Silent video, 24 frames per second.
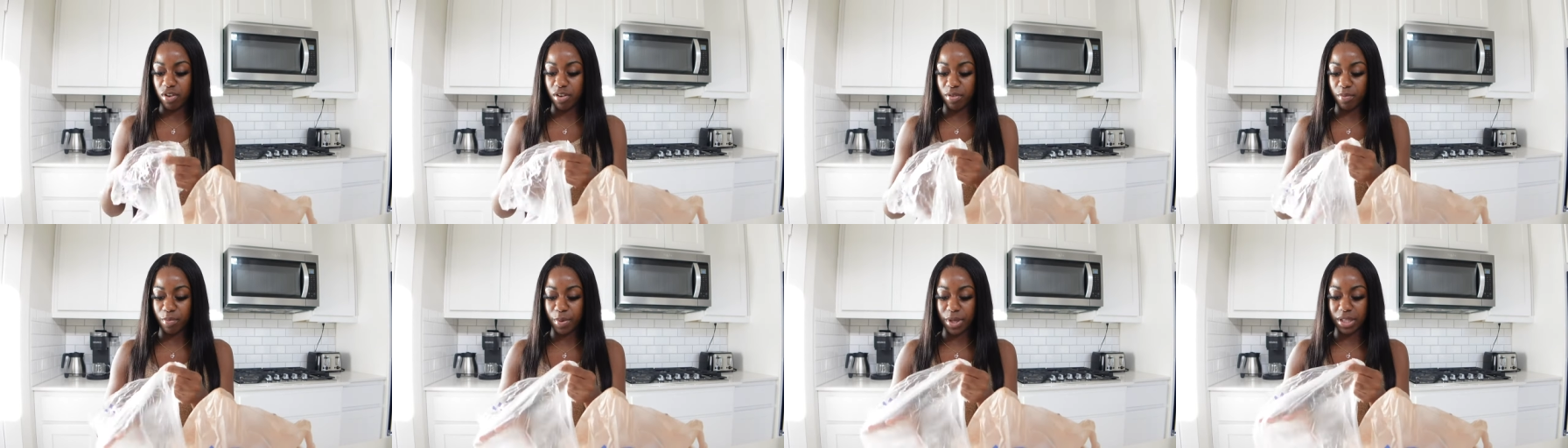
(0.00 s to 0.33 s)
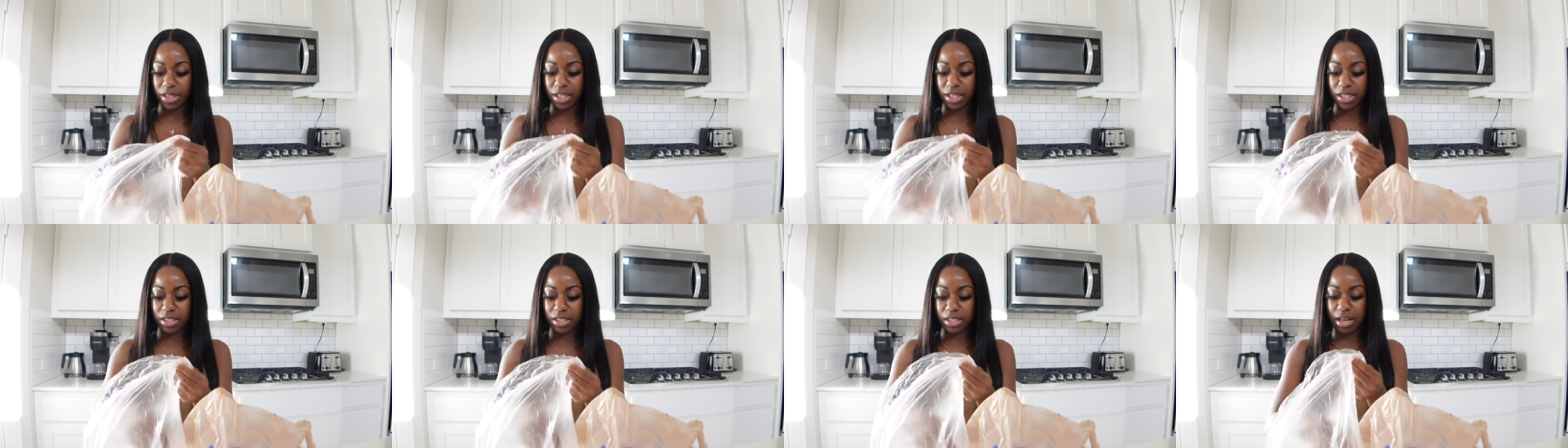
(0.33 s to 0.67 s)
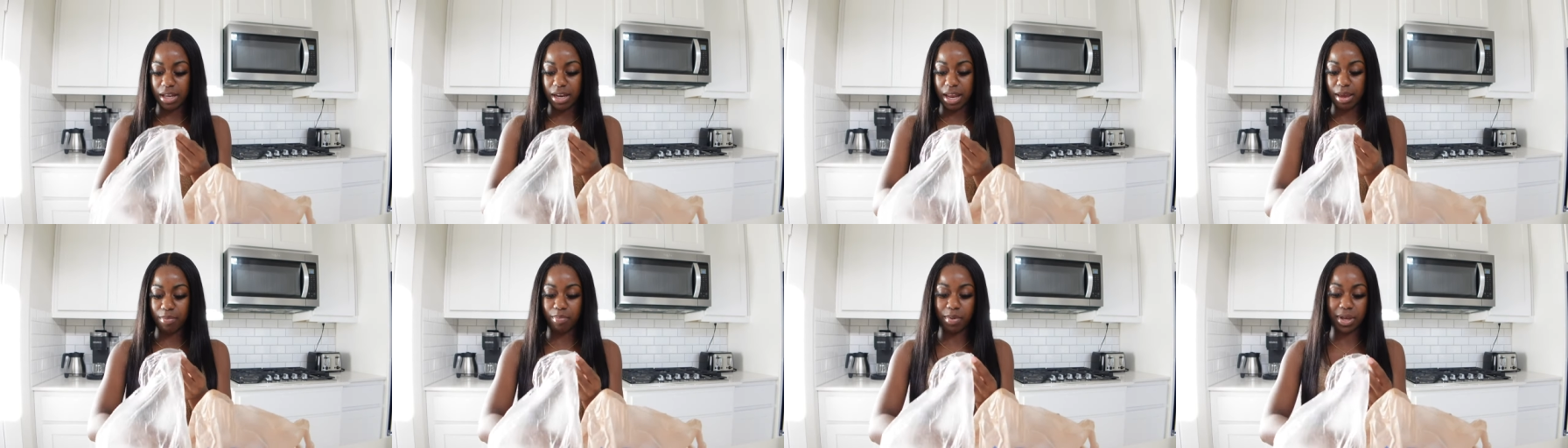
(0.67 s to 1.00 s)
Whoever picked these
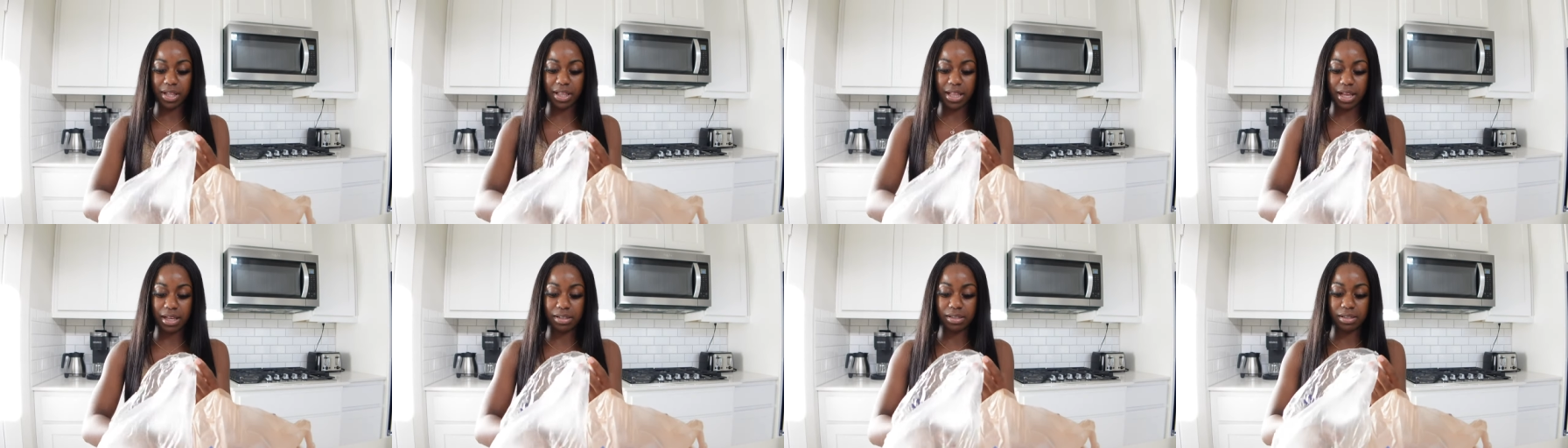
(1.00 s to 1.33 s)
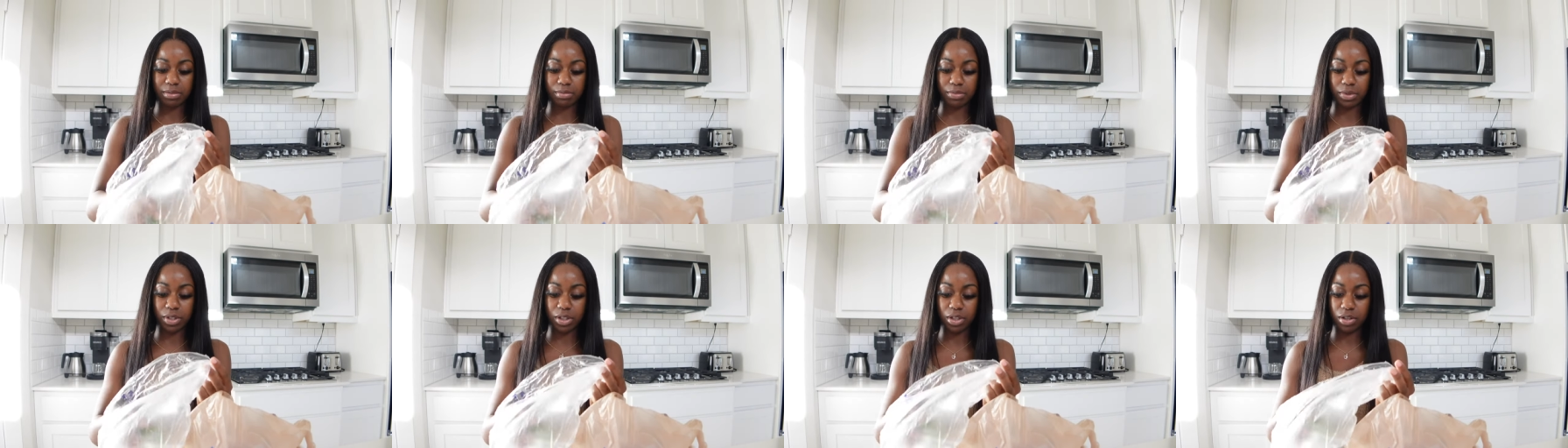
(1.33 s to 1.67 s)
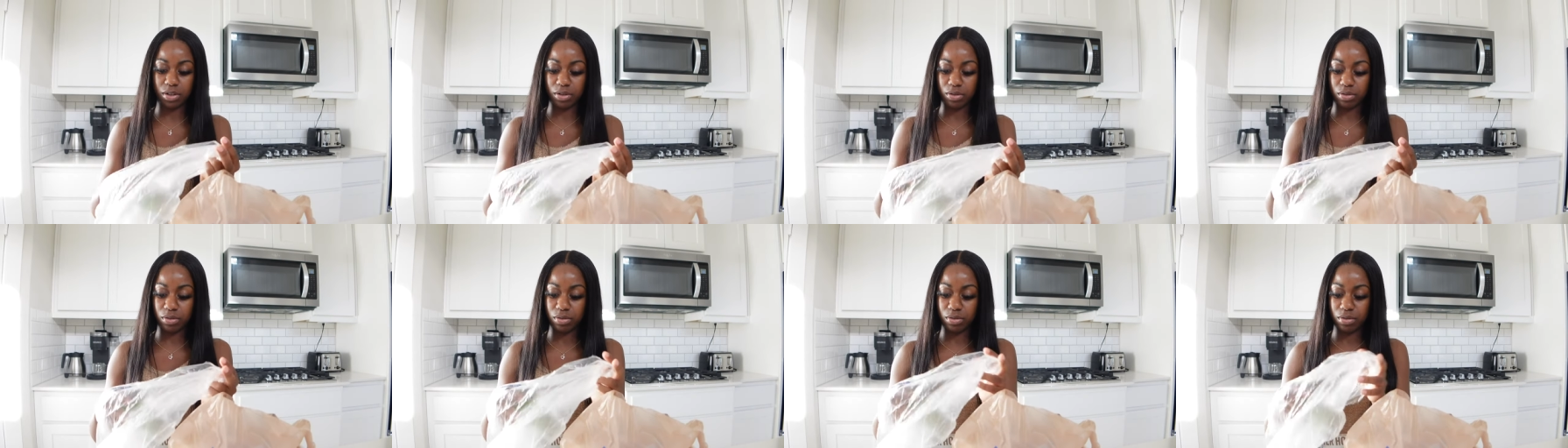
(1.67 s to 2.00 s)
out, they picked out some
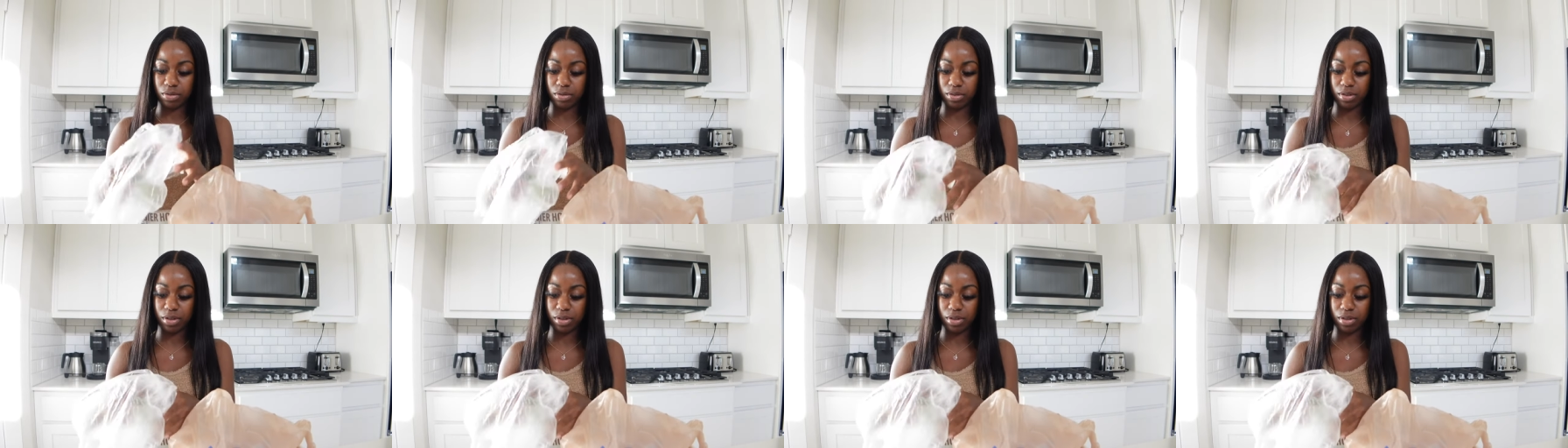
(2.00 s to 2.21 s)
little